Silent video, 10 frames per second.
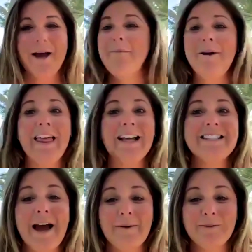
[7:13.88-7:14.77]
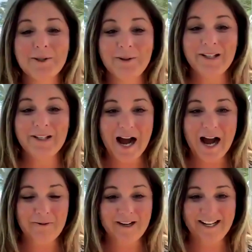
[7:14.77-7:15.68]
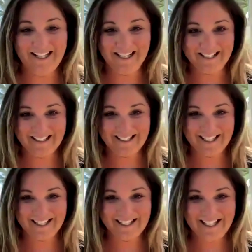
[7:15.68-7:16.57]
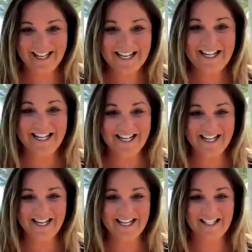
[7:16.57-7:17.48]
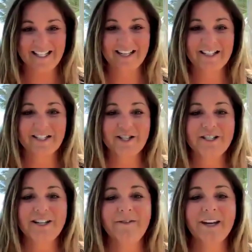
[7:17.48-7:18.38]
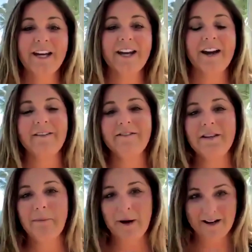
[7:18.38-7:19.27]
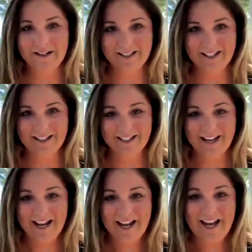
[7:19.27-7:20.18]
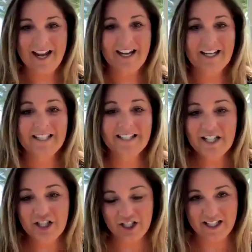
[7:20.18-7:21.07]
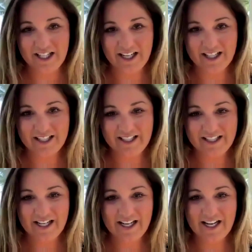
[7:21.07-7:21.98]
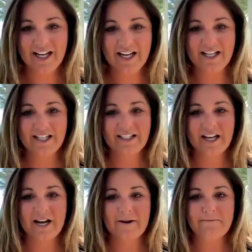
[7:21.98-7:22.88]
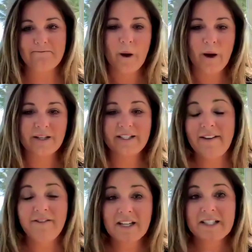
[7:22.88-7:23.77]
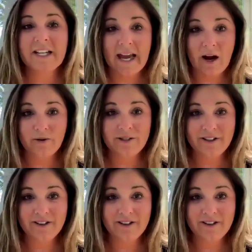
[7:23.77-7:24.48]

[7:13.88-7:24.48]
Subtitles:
but that's absolutely not what it is. A CD is a certificate of deposit. And essentially, a CD is a savings account